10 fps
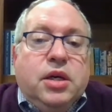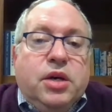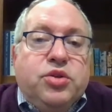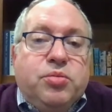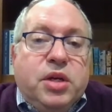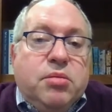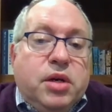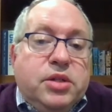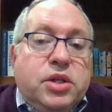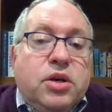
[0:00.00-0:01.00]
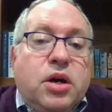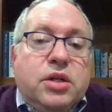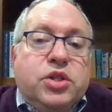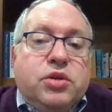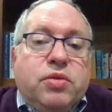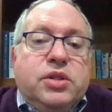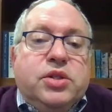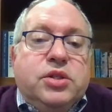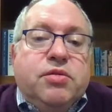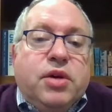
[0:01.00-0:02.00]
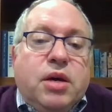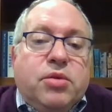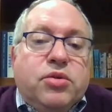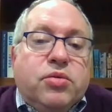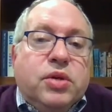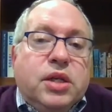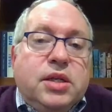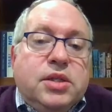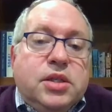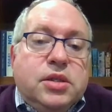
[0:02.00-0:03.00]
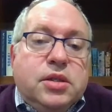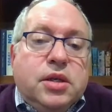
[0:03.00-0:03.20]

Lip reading: and to minimize the consequences of chemical releases.